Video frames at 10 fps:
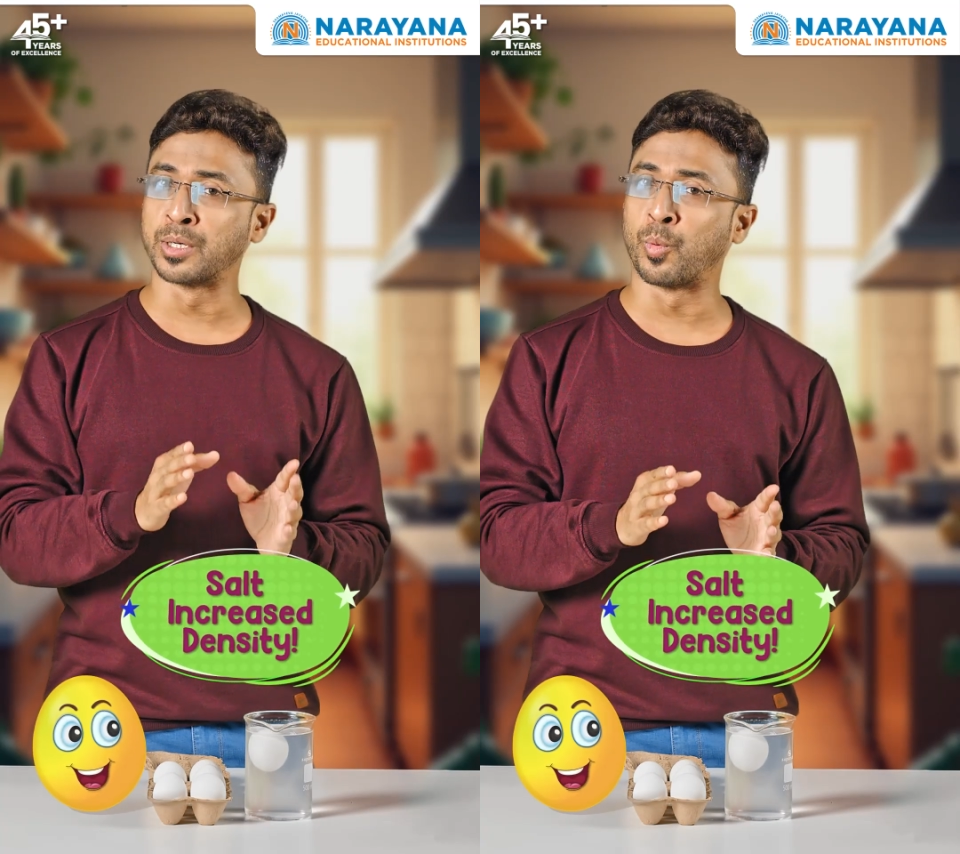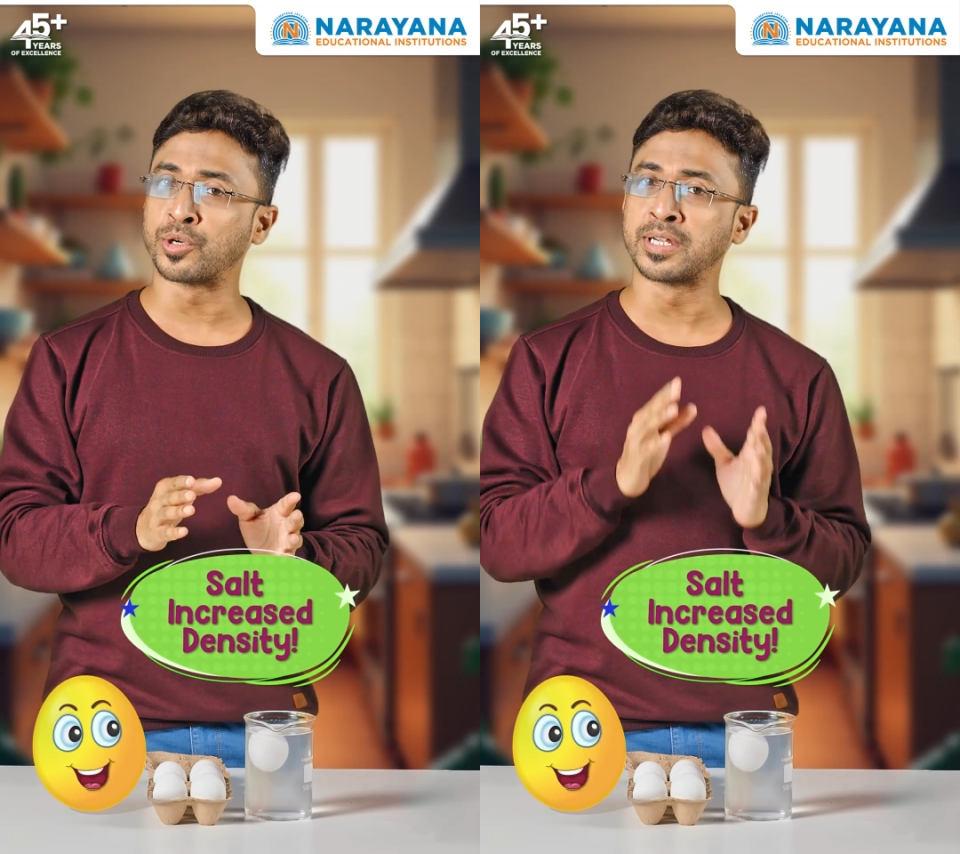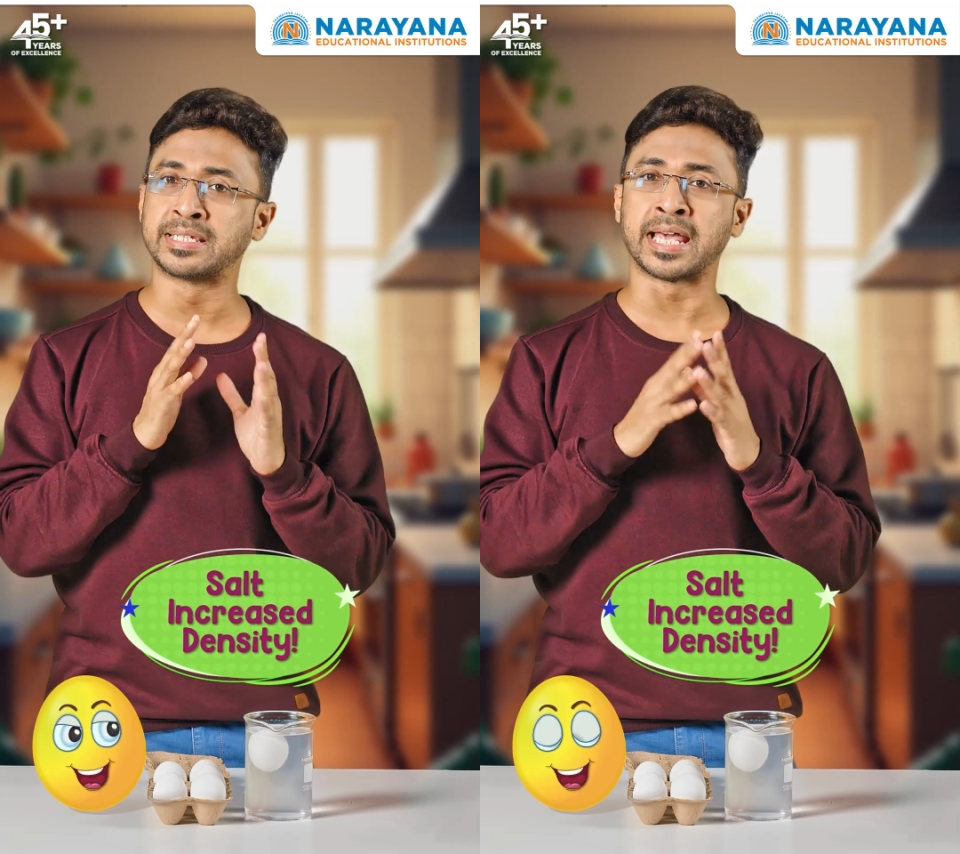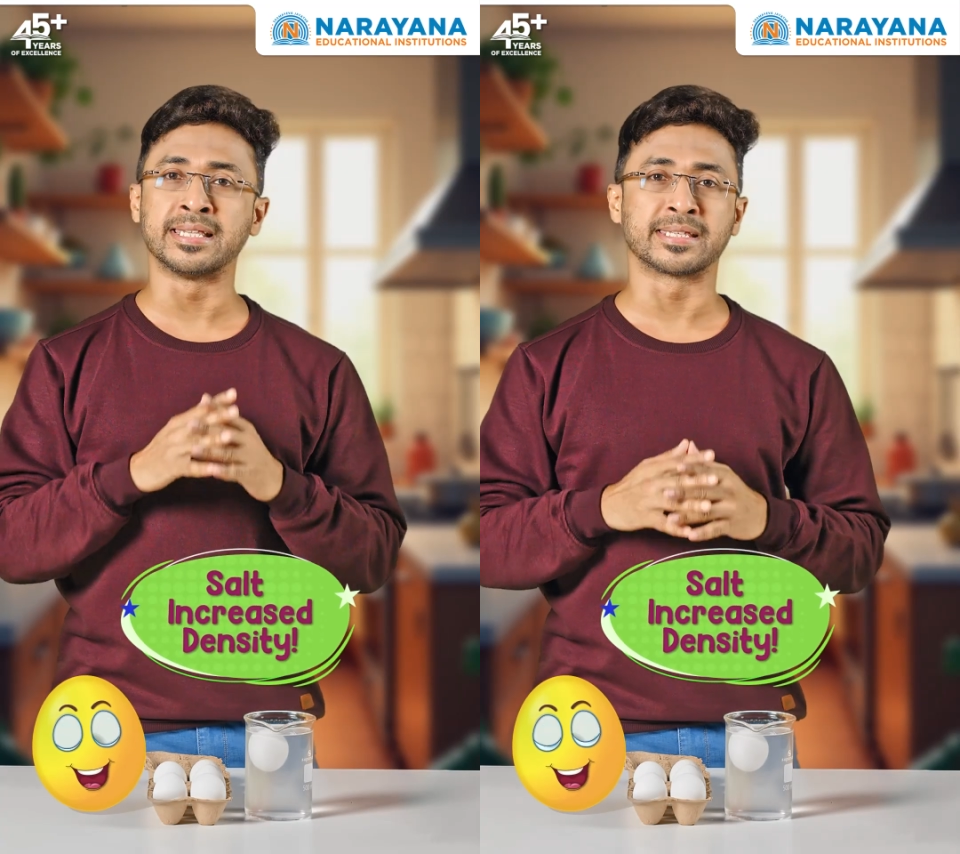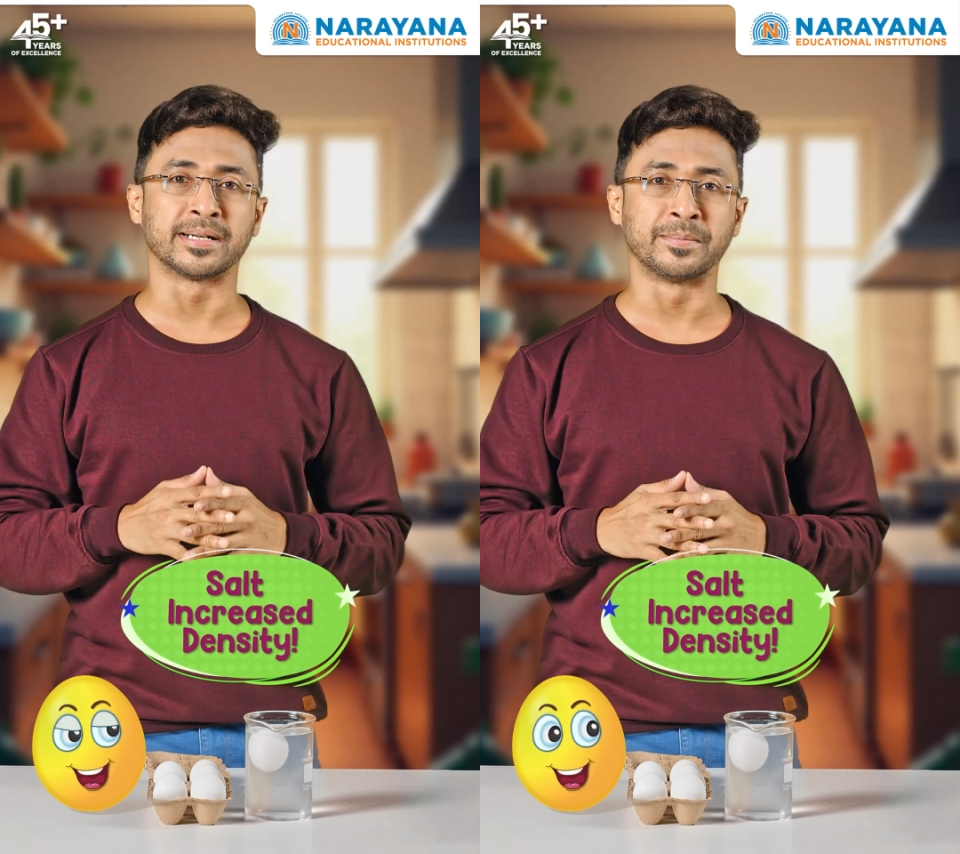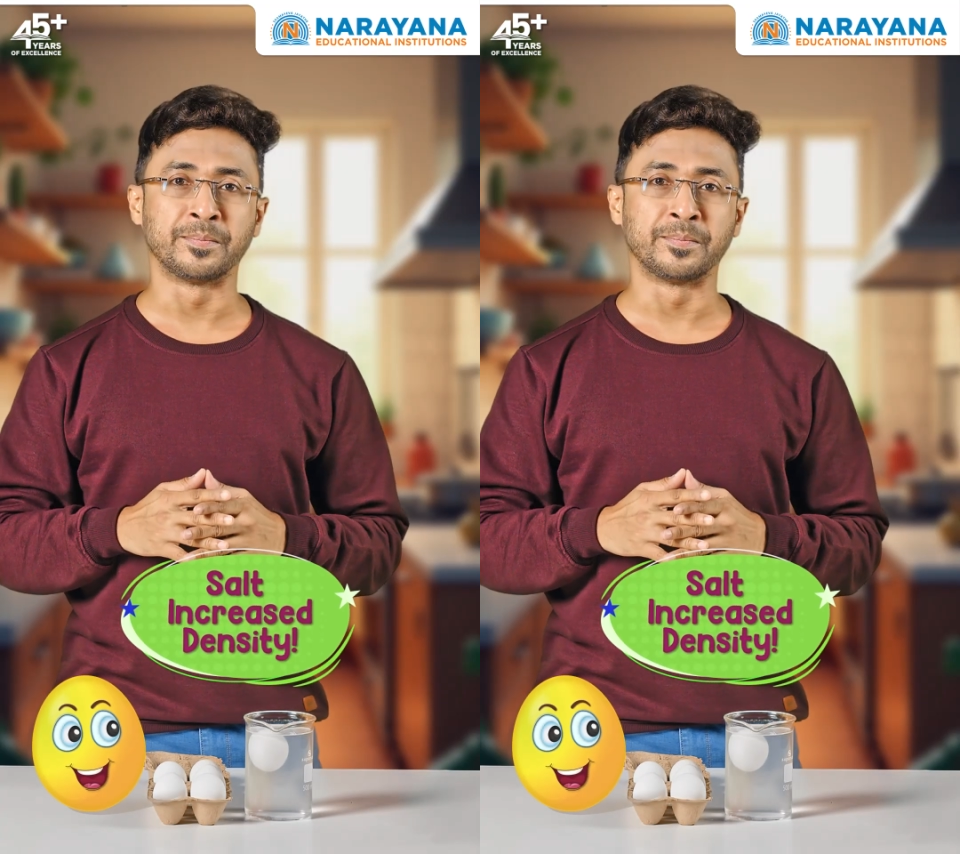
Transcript: the water denser.